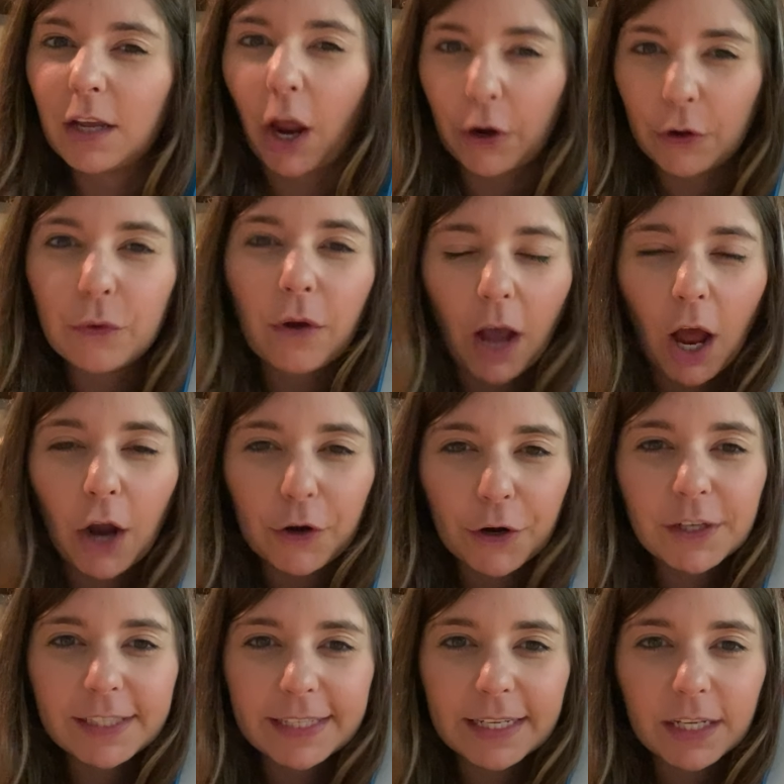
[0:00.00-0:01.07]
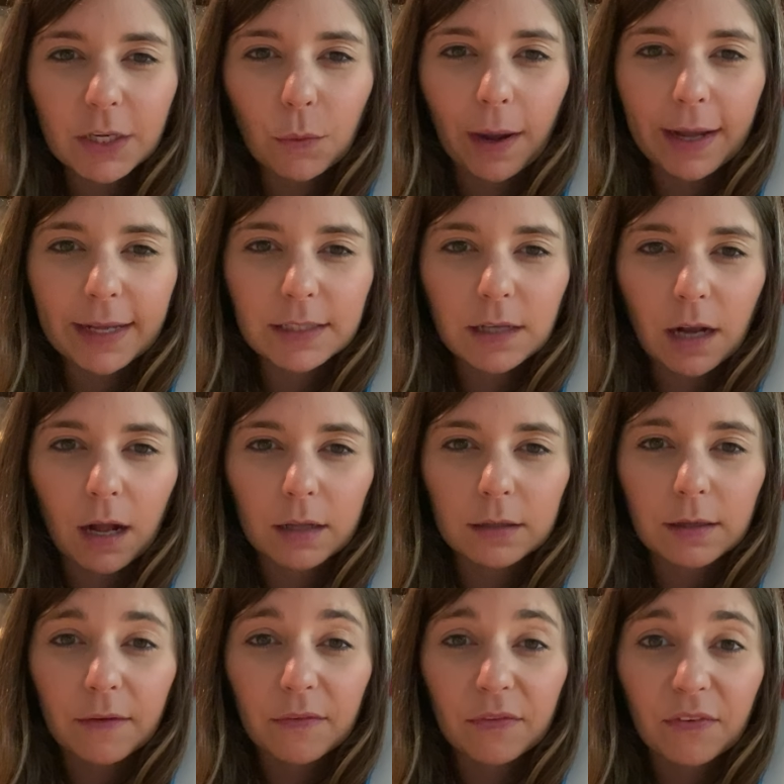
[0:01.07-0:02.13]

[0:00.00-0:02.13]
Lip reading: Are you understanding why it's called